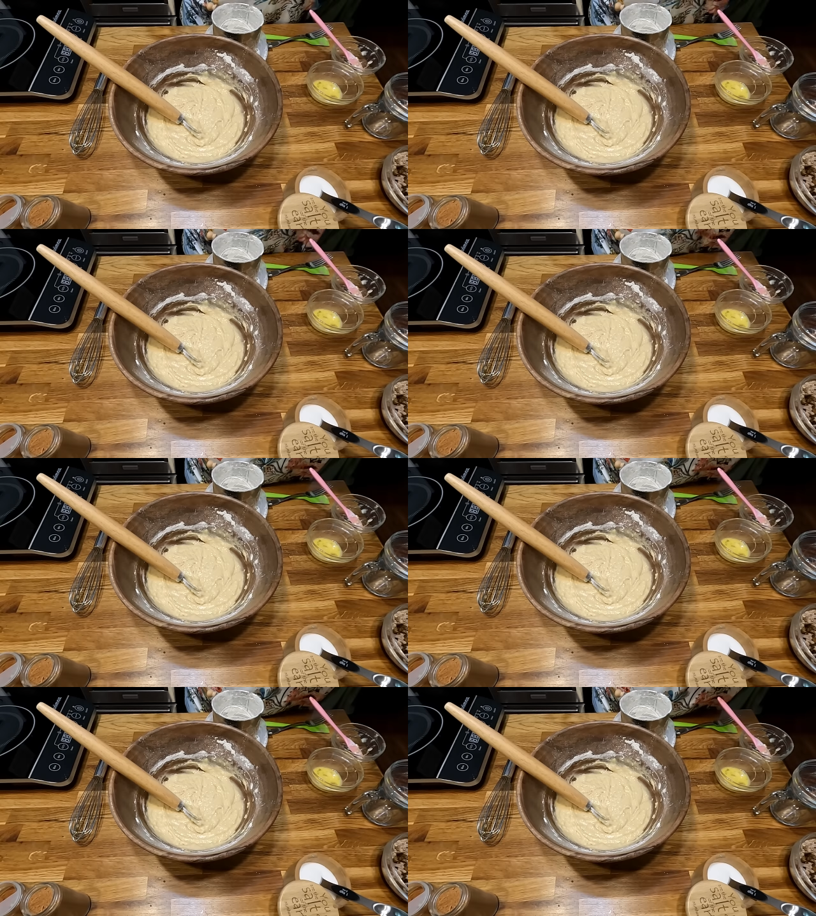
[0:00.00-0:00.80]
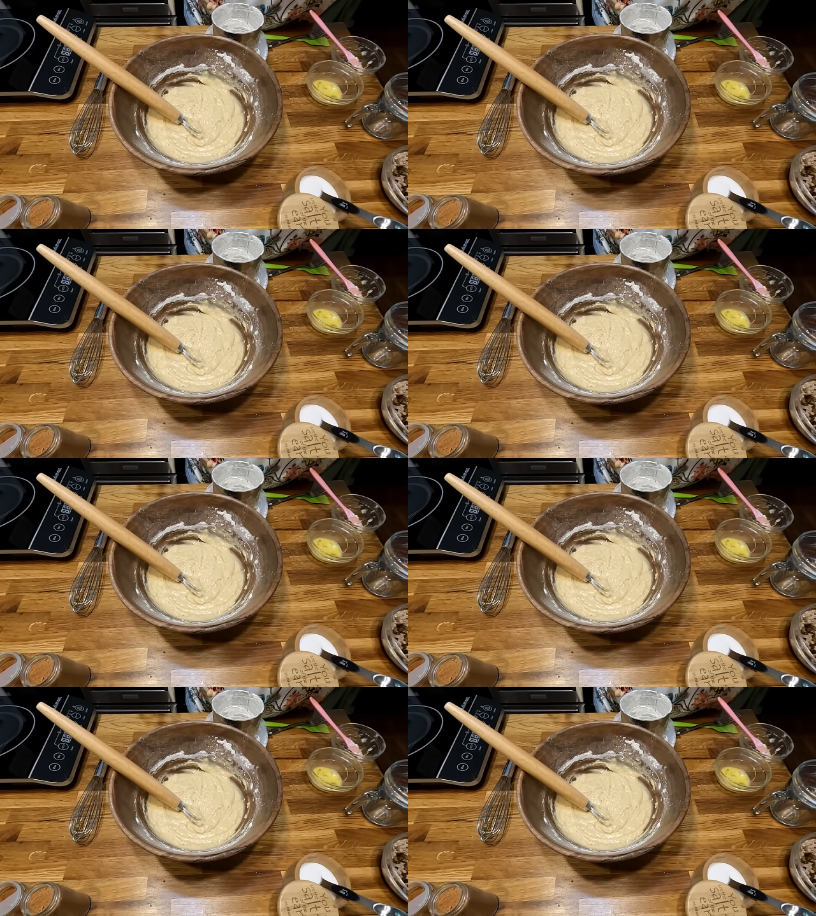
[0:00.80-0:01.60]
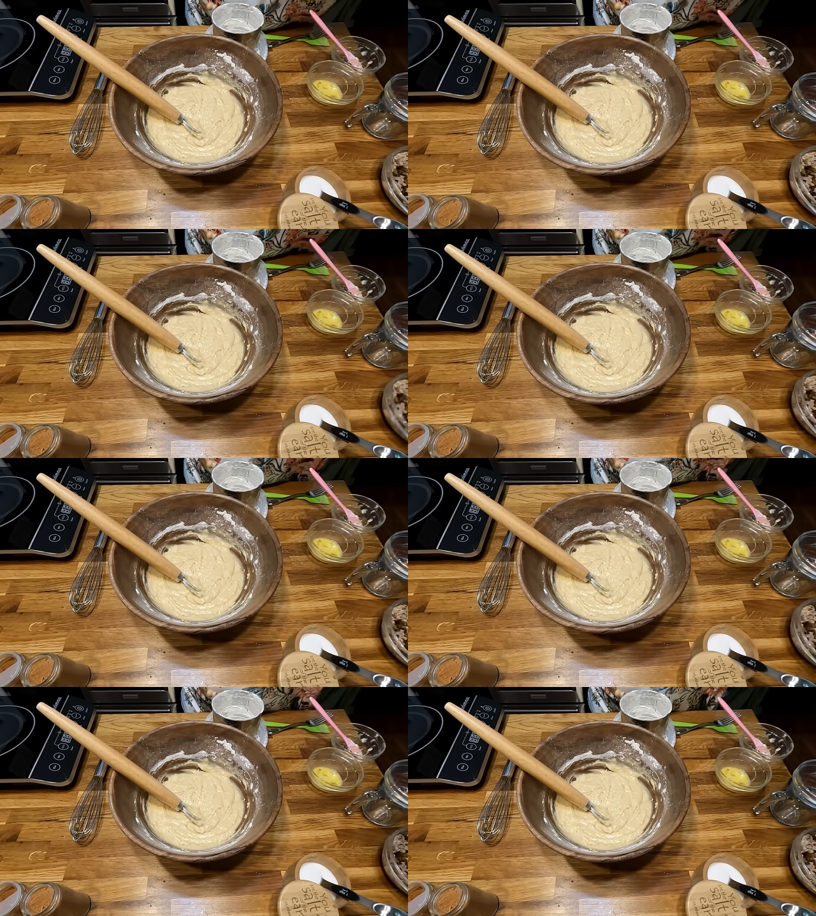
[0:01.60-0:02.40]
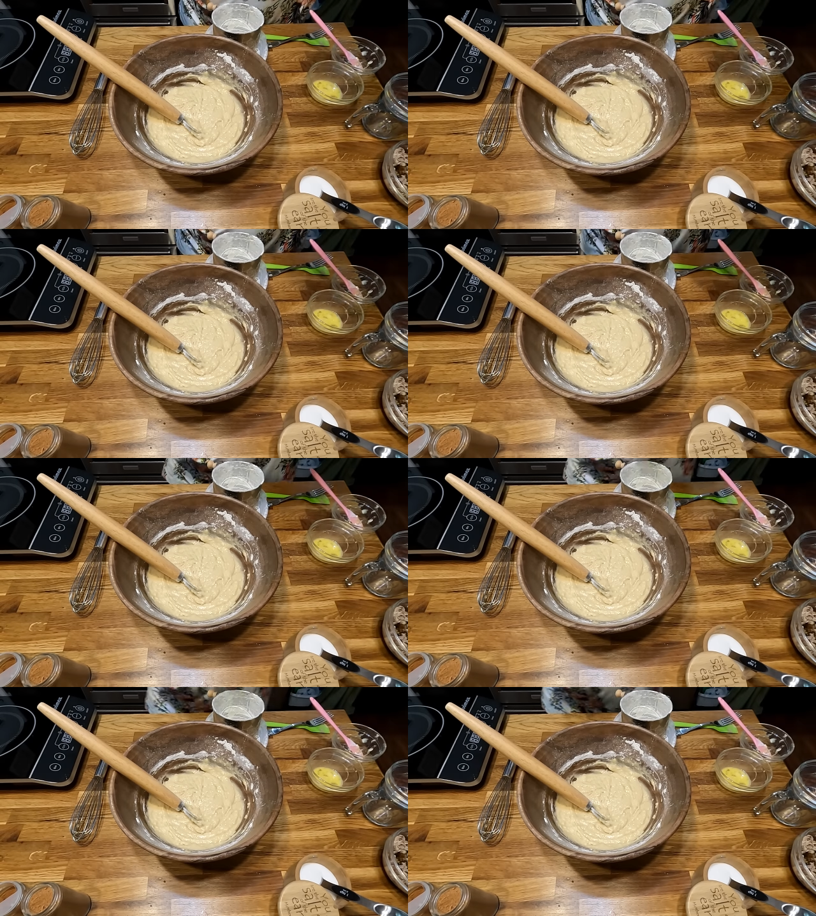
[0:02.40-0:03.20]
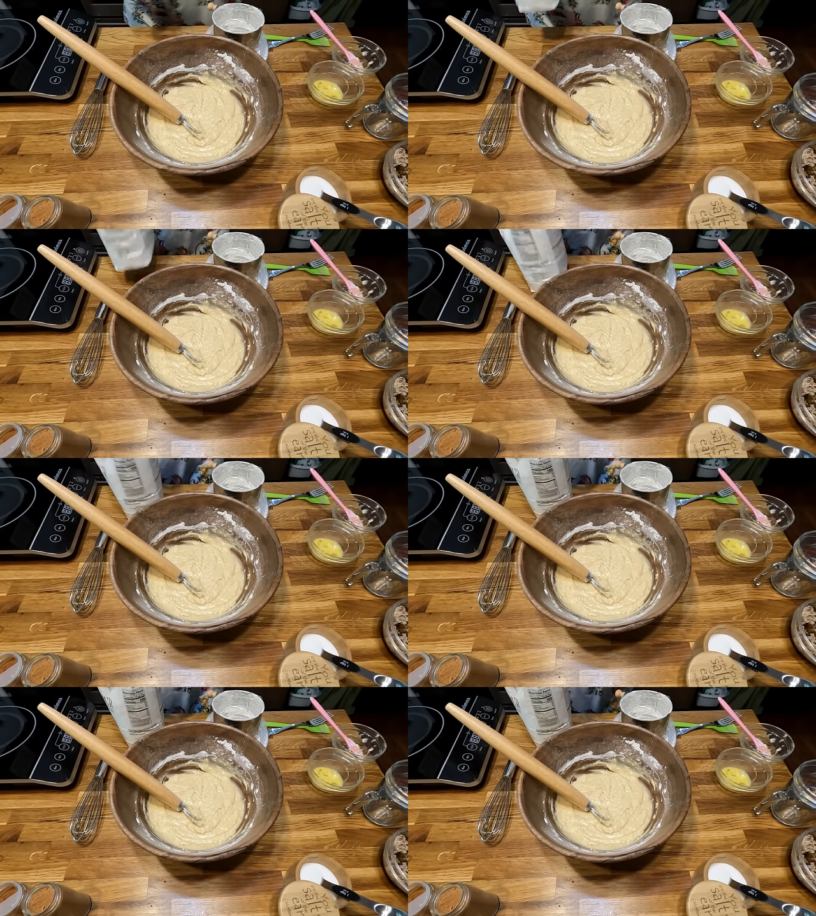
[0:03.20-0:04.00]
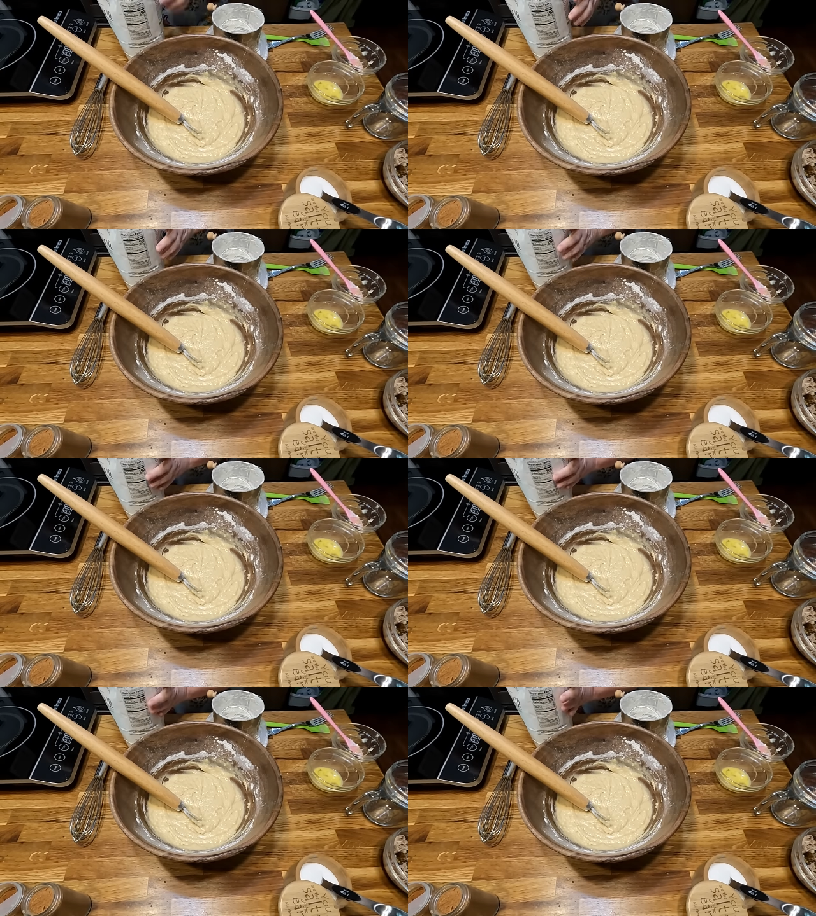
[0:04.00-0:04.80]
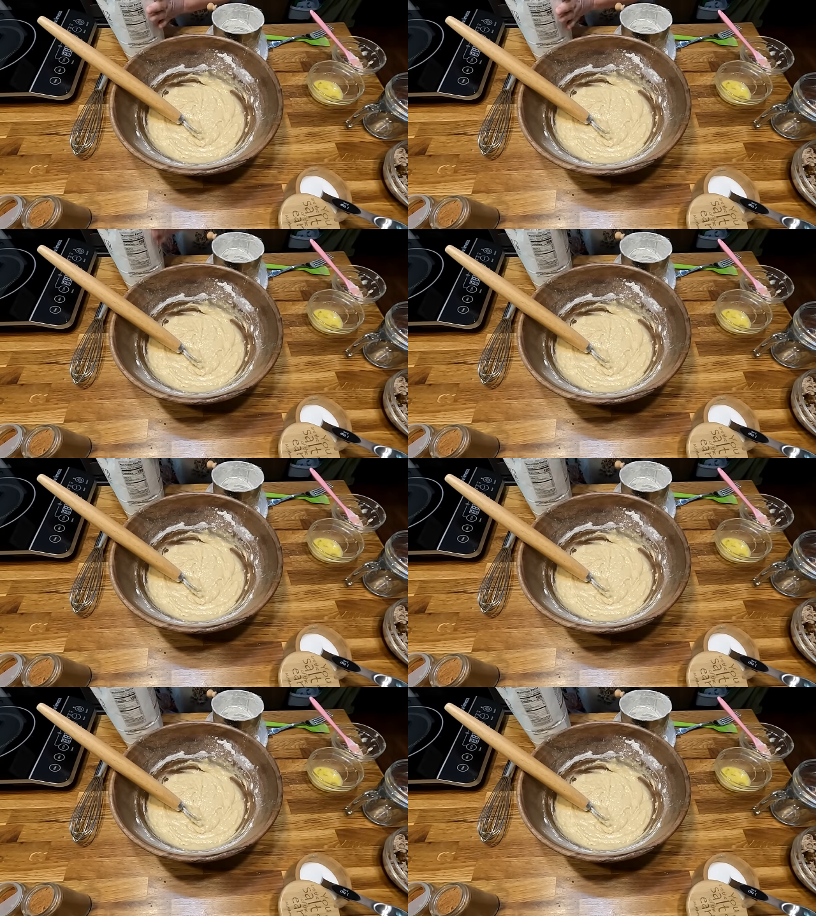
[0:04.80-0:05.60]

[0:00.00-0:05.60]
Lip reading: [unreadable: no face in view]